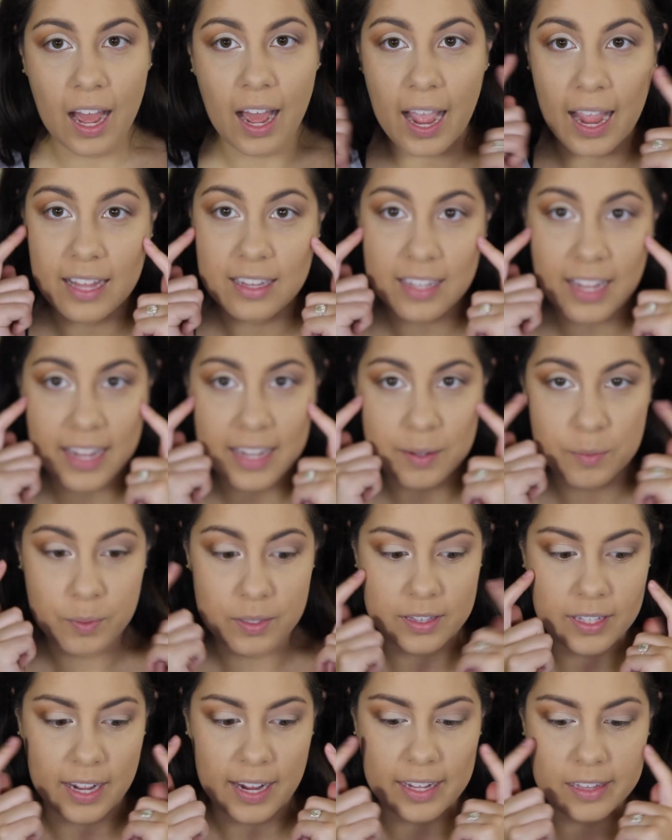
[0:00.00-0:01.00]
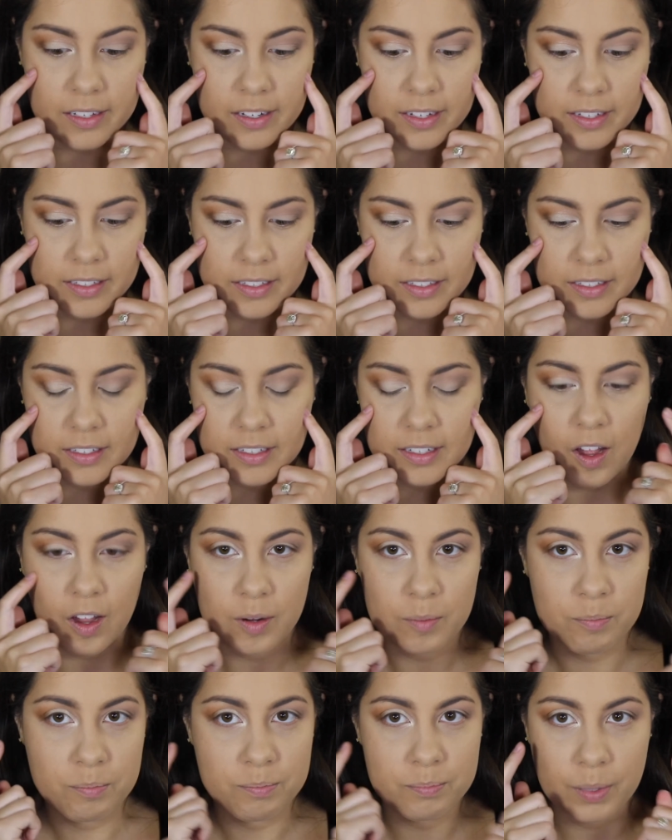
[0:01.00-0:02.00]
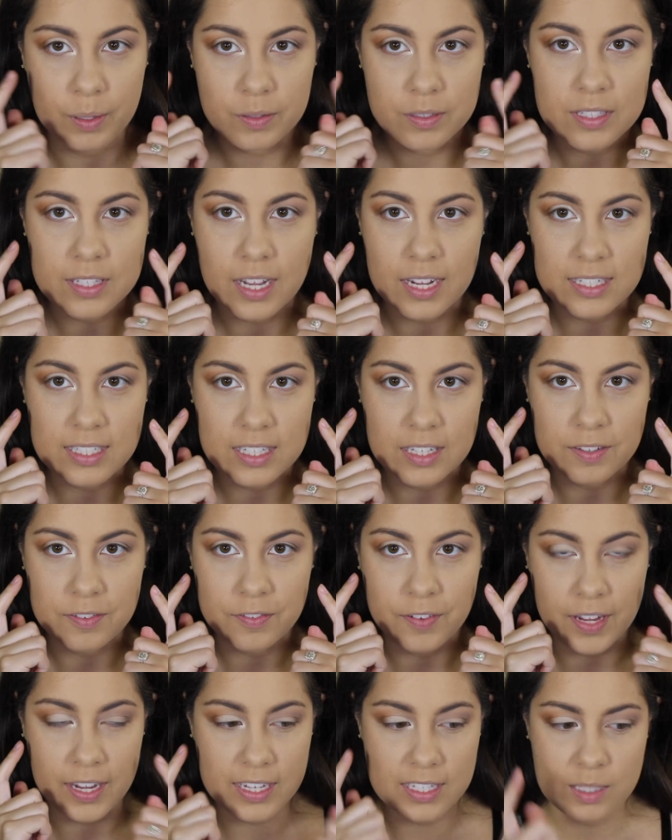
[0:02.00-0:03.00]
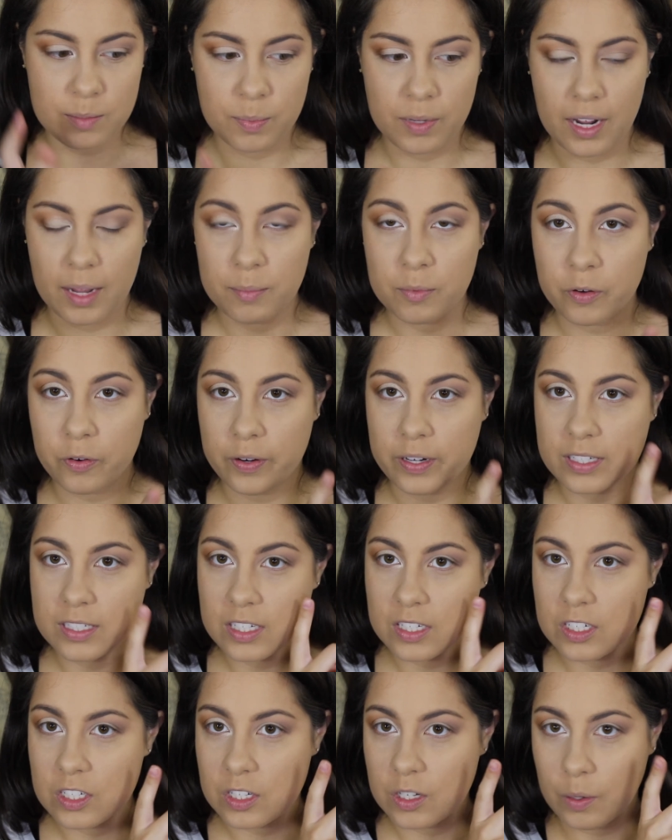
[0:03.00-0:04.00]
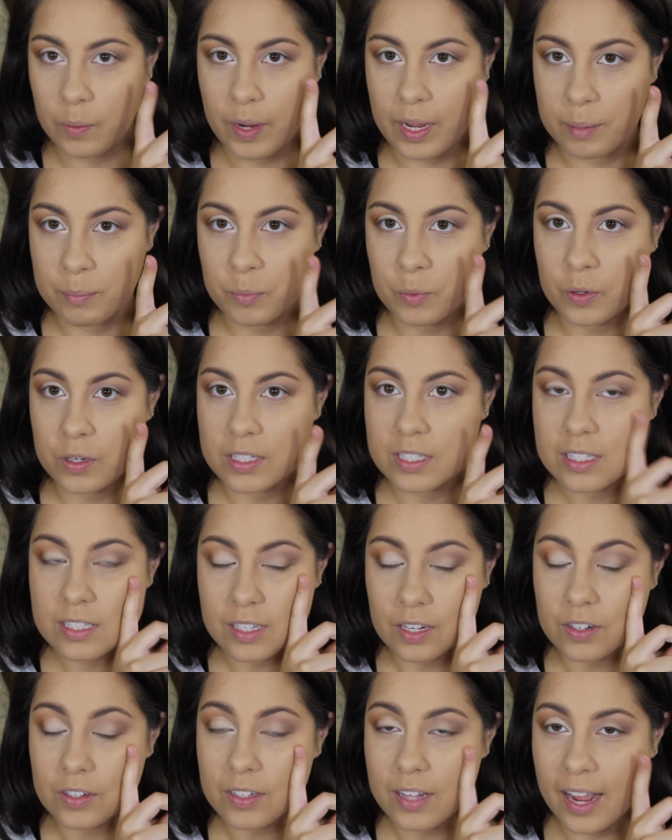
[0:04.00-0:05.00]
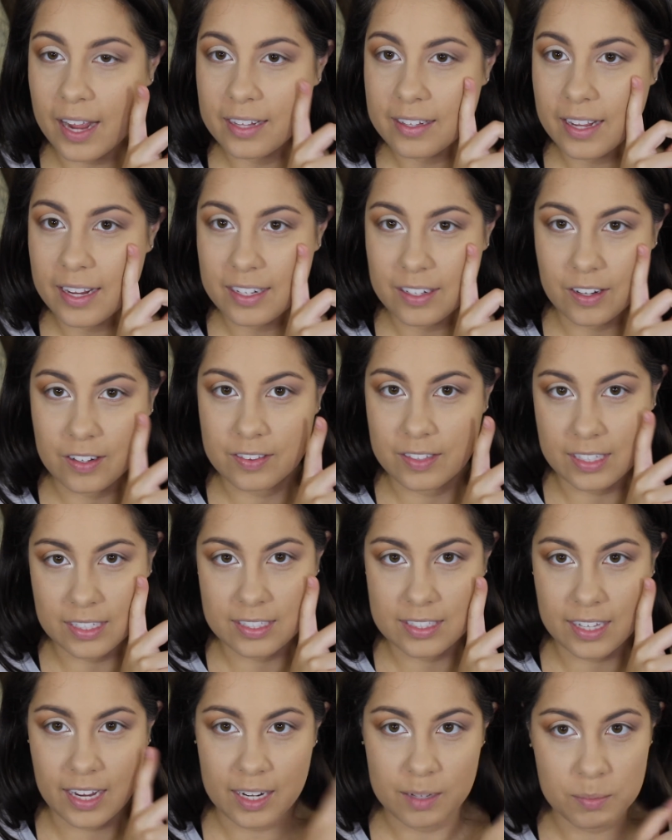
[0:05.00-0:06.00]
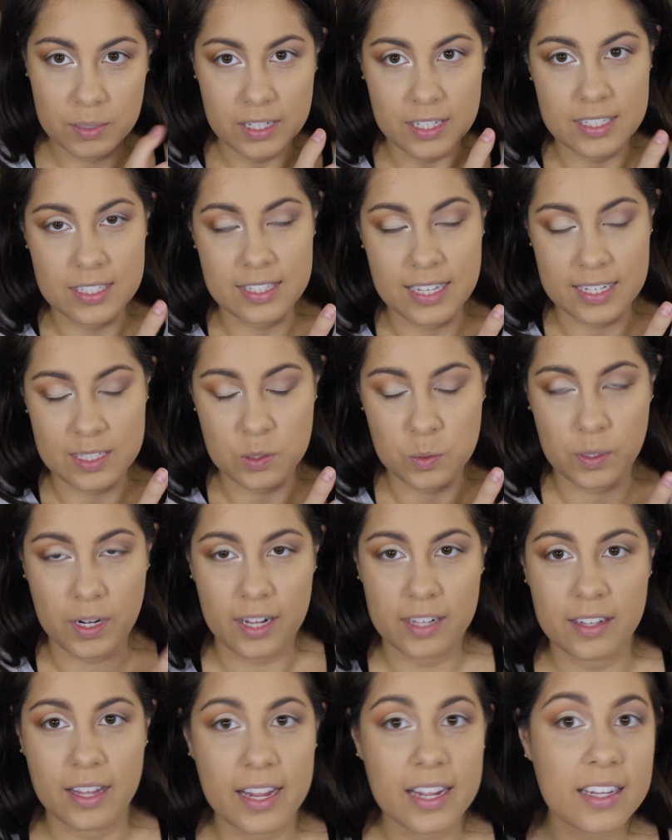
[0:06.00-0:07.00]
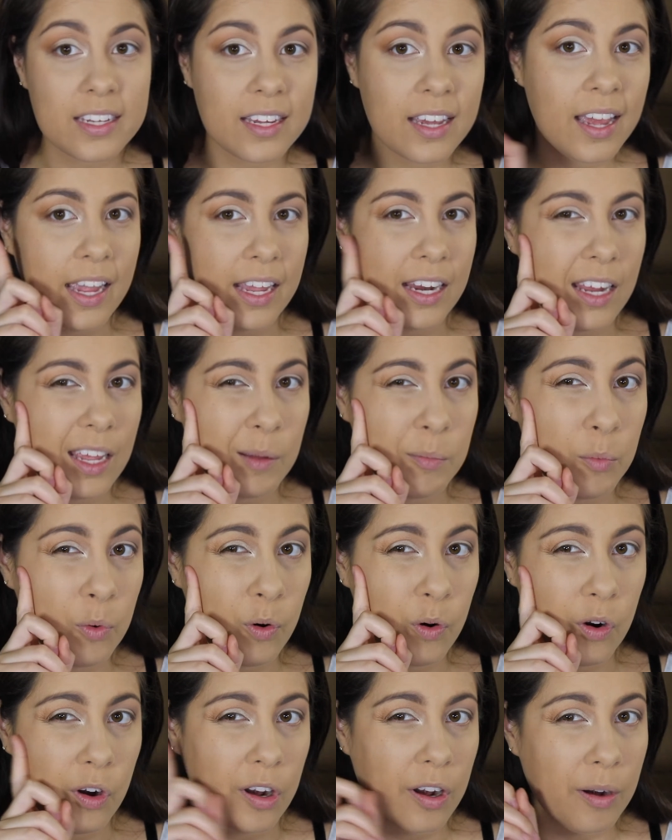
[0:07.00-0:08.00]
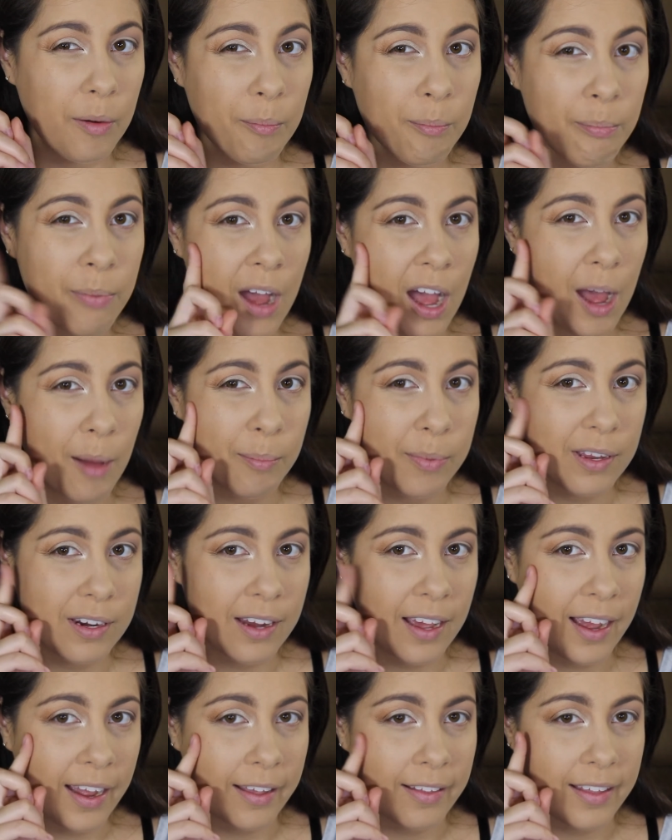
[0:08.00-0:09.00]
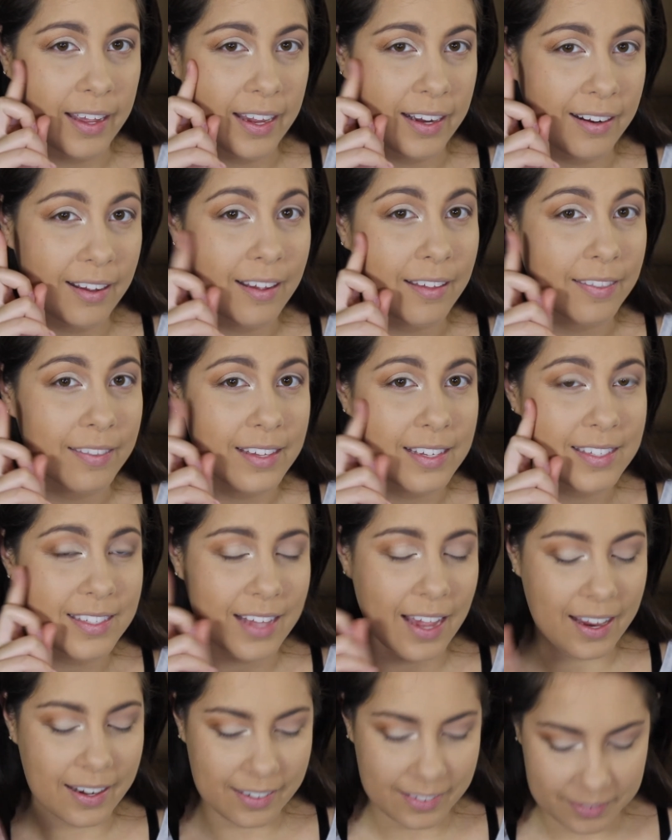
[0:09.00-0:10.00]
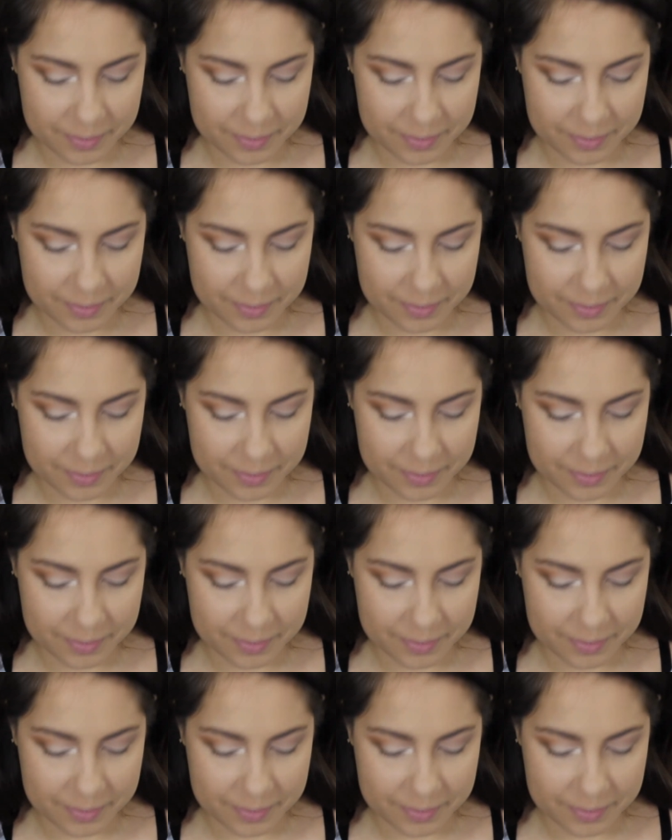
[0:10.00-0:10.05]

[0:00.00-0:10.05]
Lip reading: highlight with highlighter on both sides of the face, but I'm going to do a more subtle highlight on this side because that's what I like, and a more pop-in highlight on this side.